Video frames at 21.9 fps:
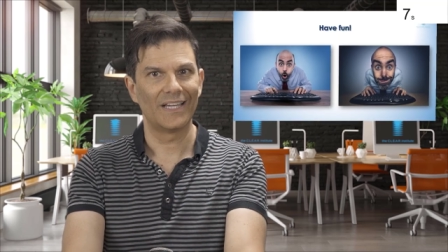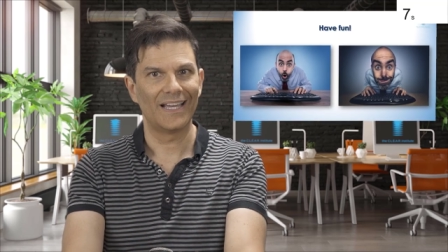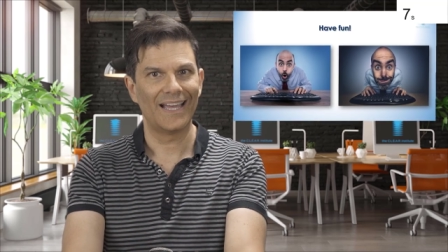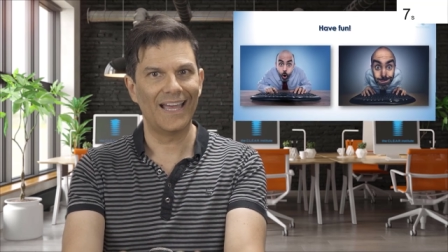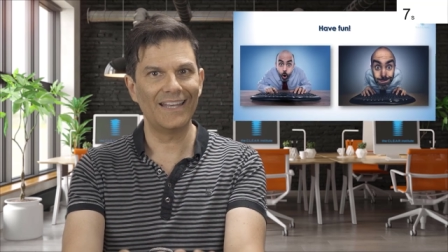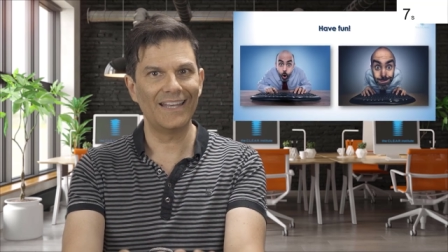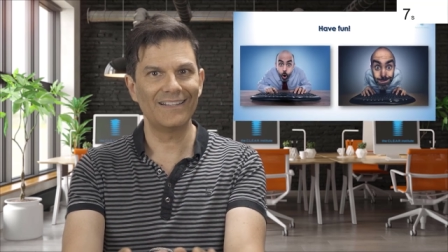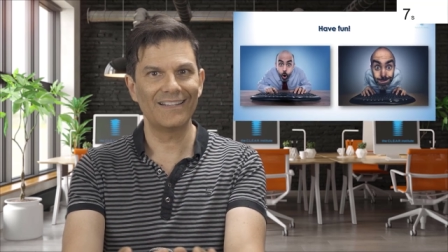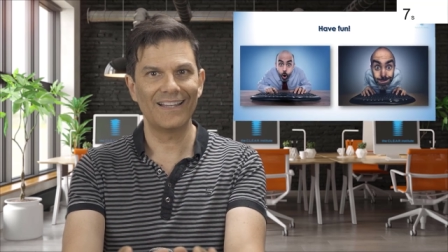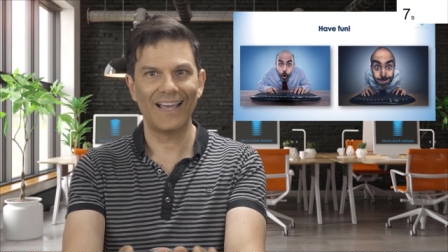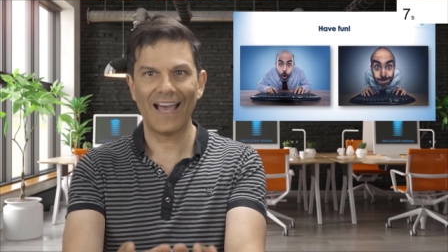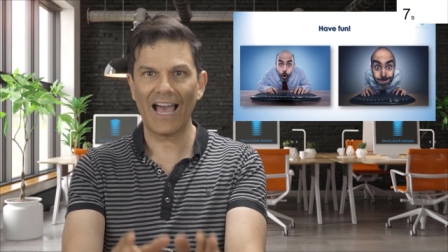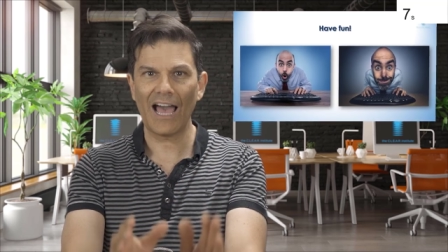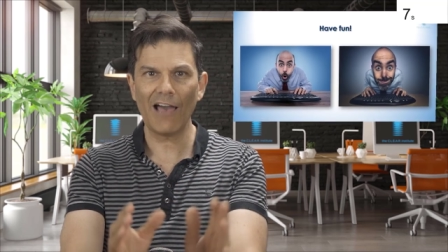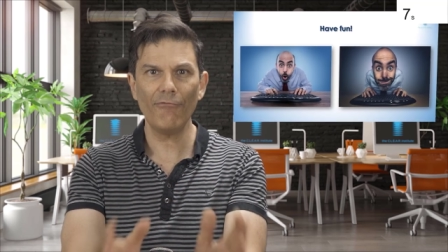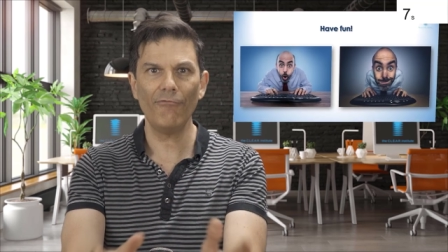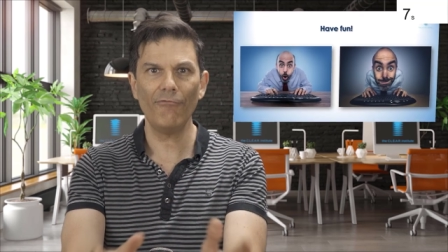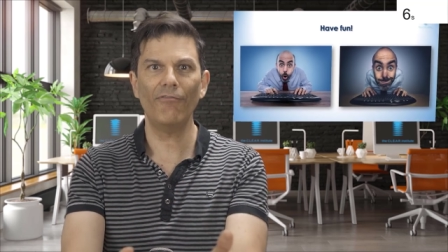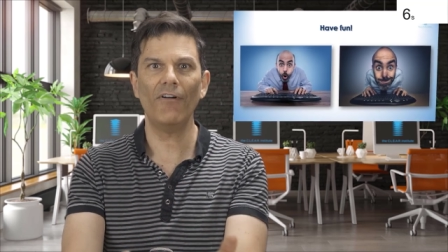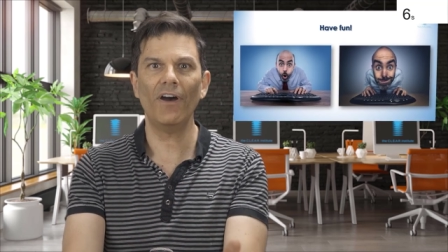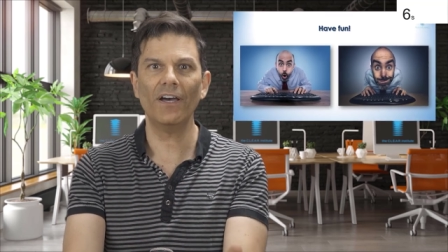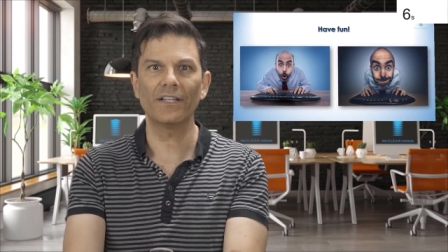And have
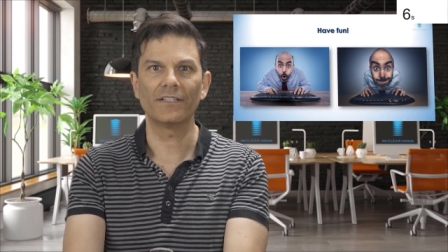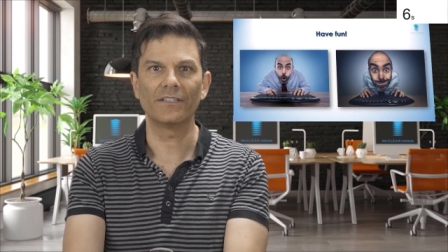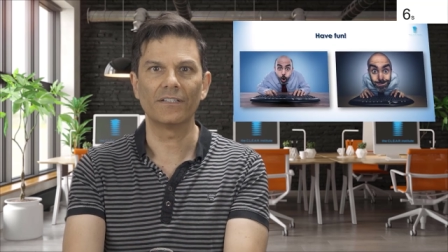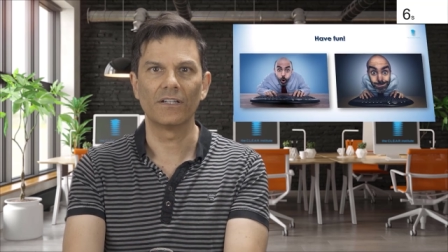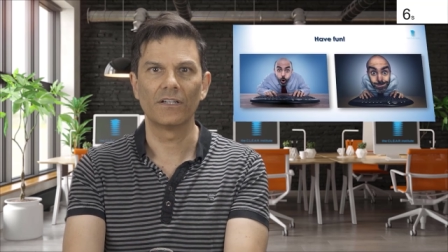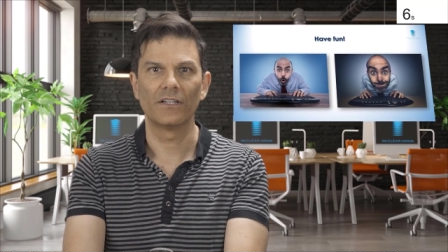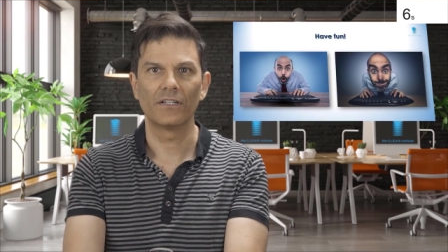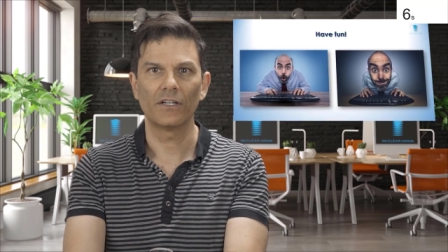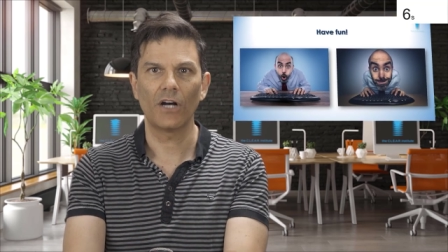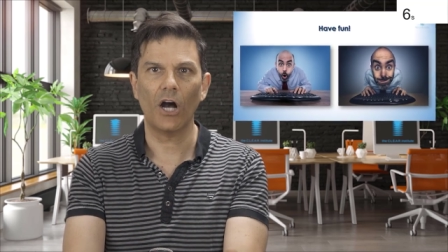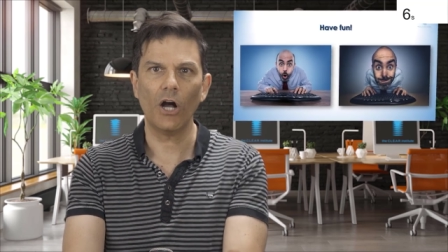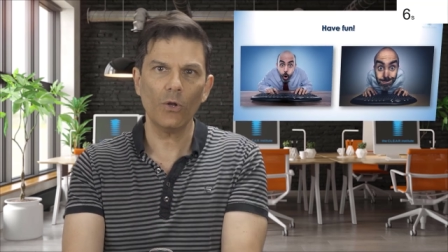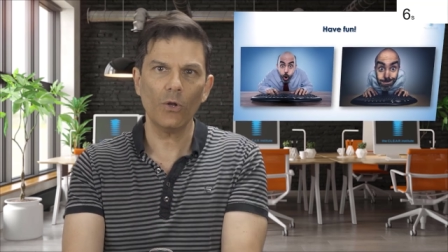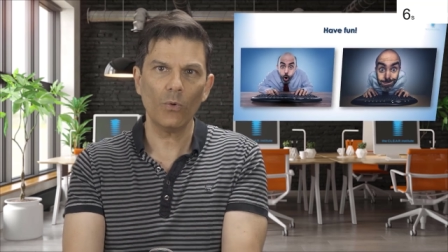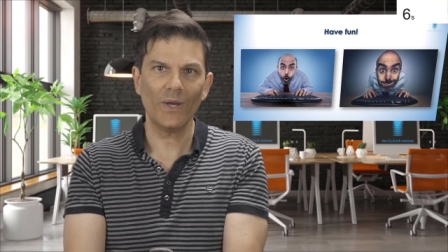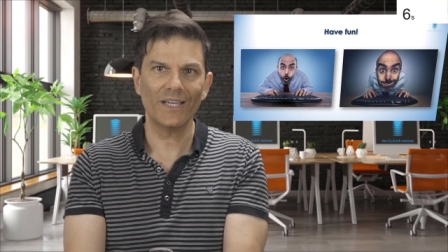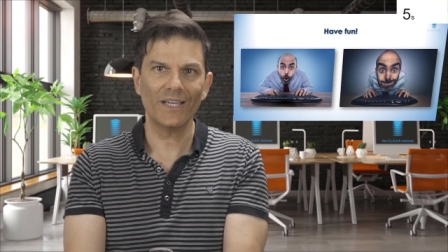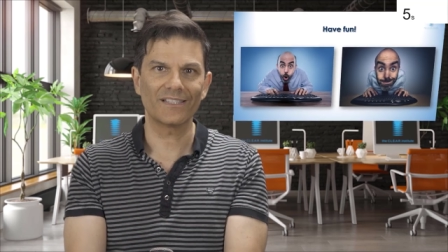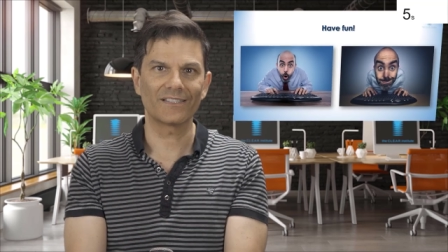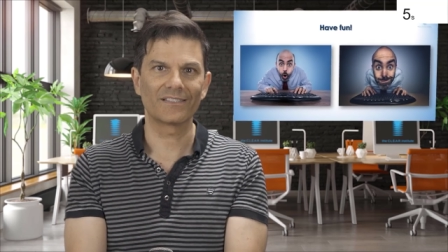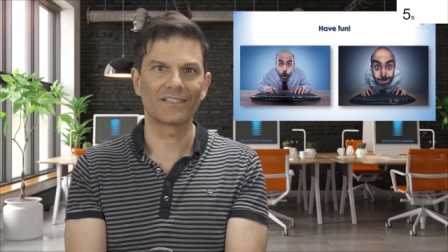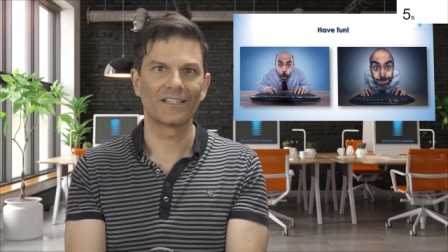fun.
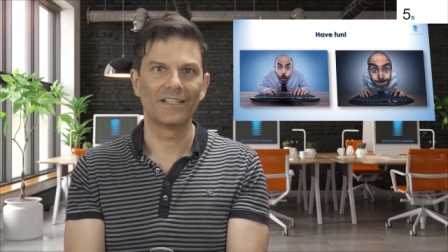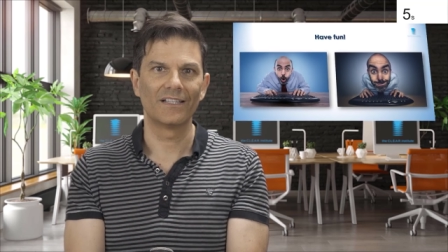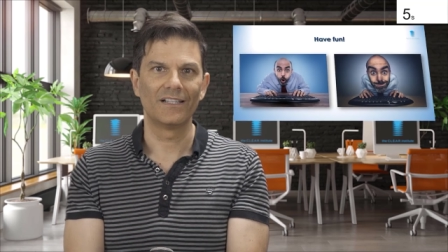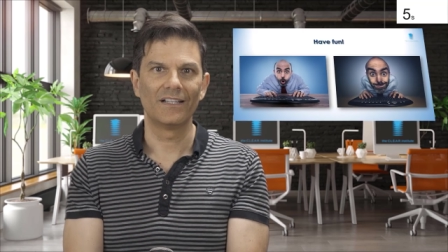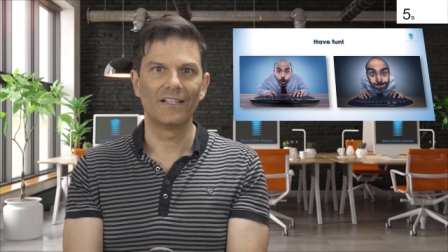Always.